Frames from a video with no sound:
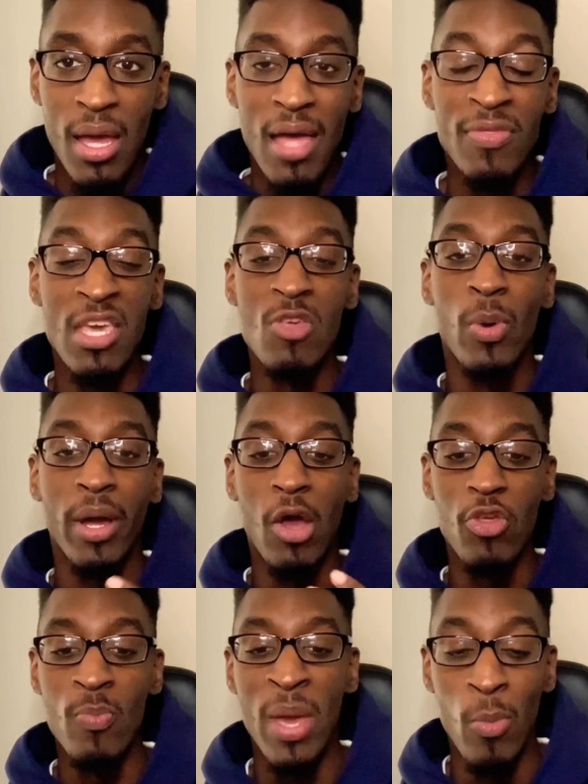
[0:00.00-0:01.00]
these
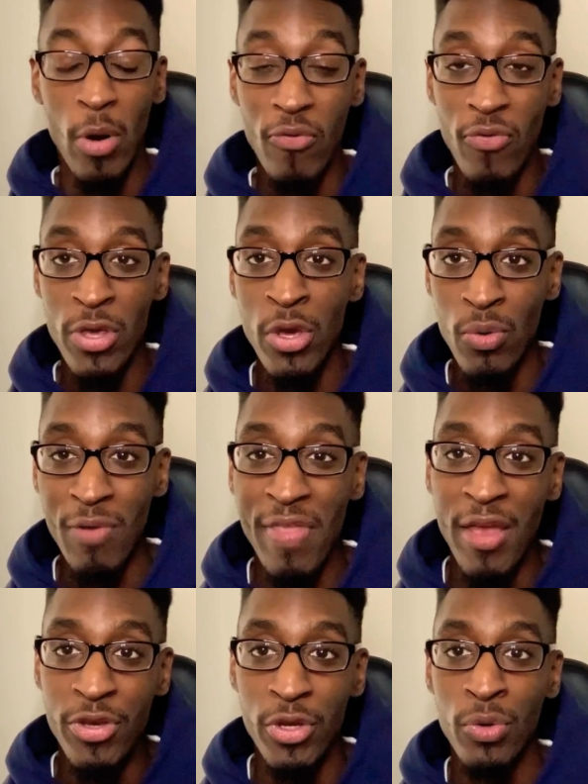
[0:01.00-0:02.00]
workouts may work for you. If
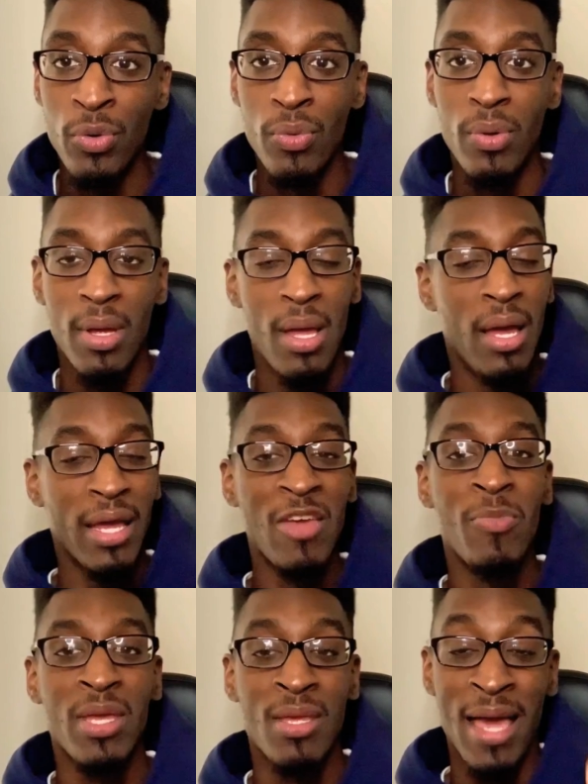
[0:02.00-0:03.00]
they do, give
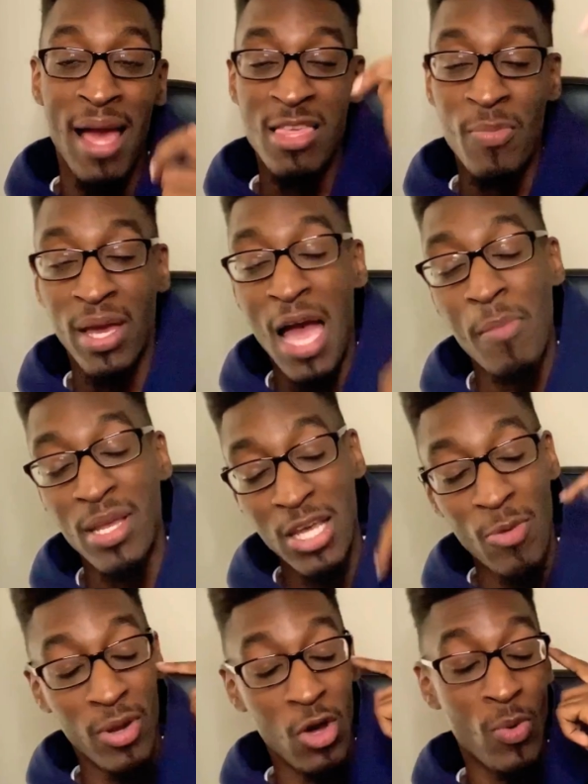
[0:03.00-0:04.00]
me a comment down
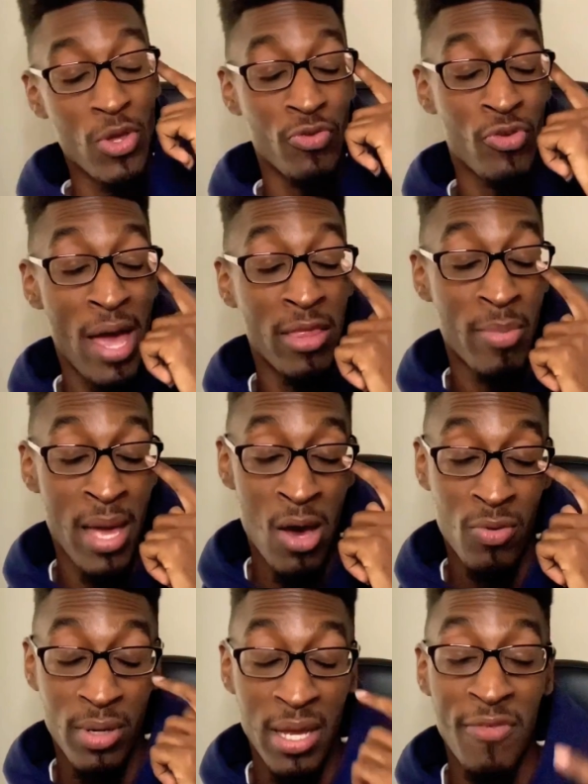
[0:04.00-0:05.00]
below when you try them
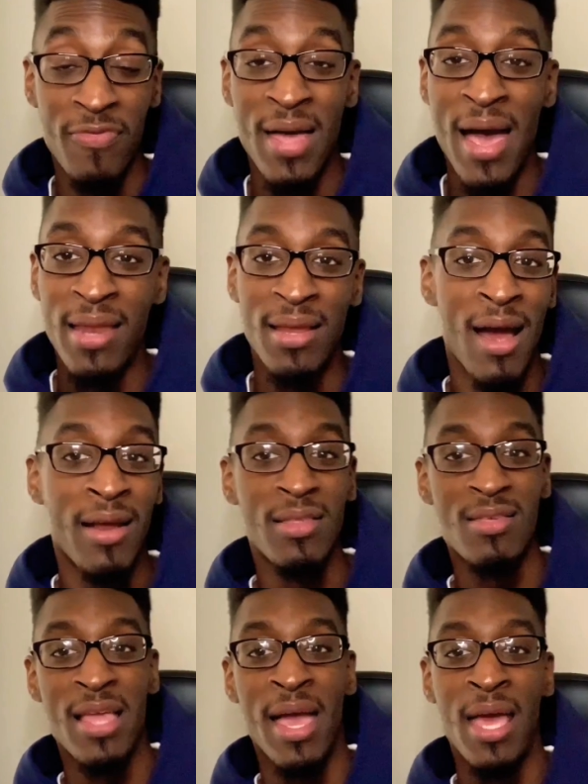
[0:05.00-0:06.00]
out. If not, I
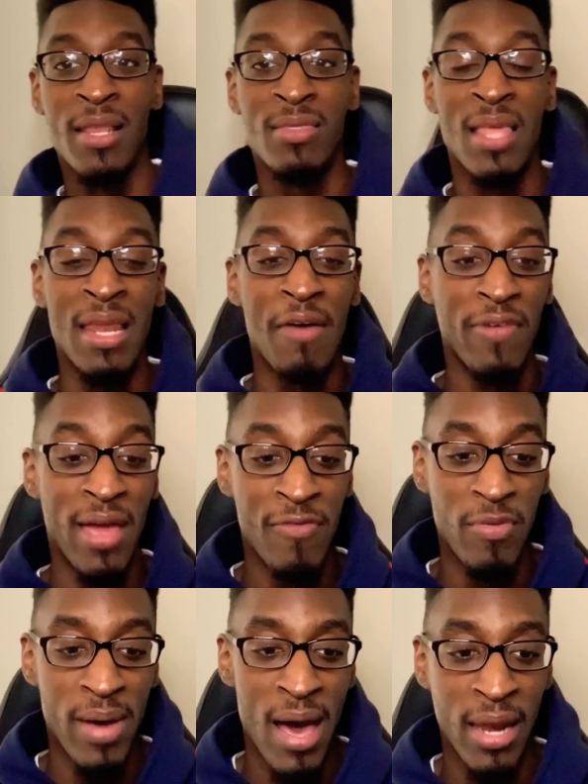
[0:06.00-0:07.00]
understand. They're not for
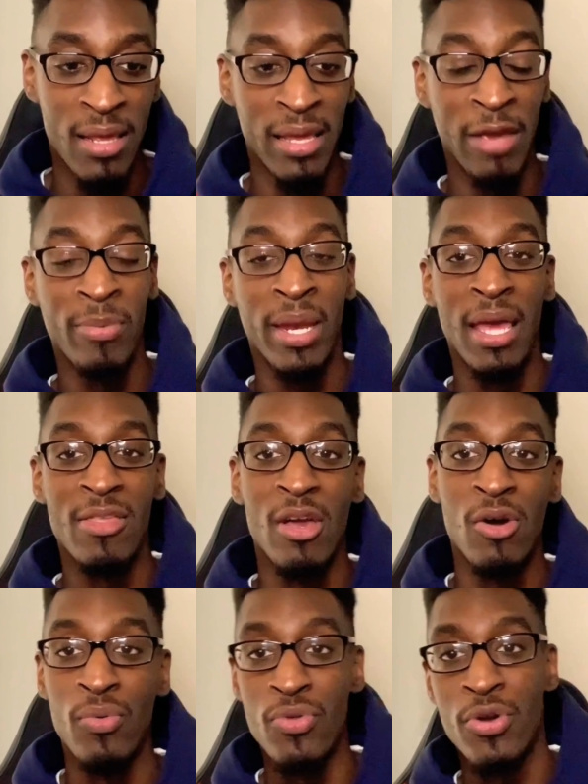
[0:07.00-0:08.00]
everybody. Everybody has their
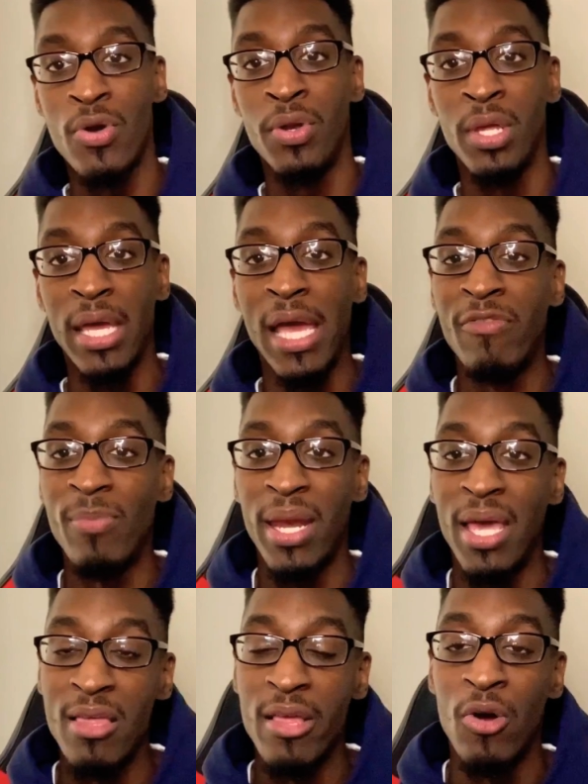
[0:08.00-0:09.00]
own journey. Everybody
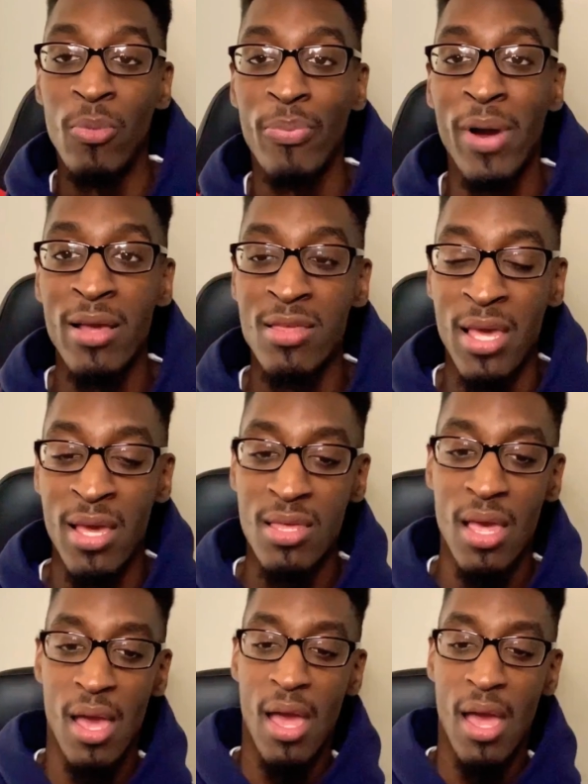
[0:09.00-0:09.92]
has their own process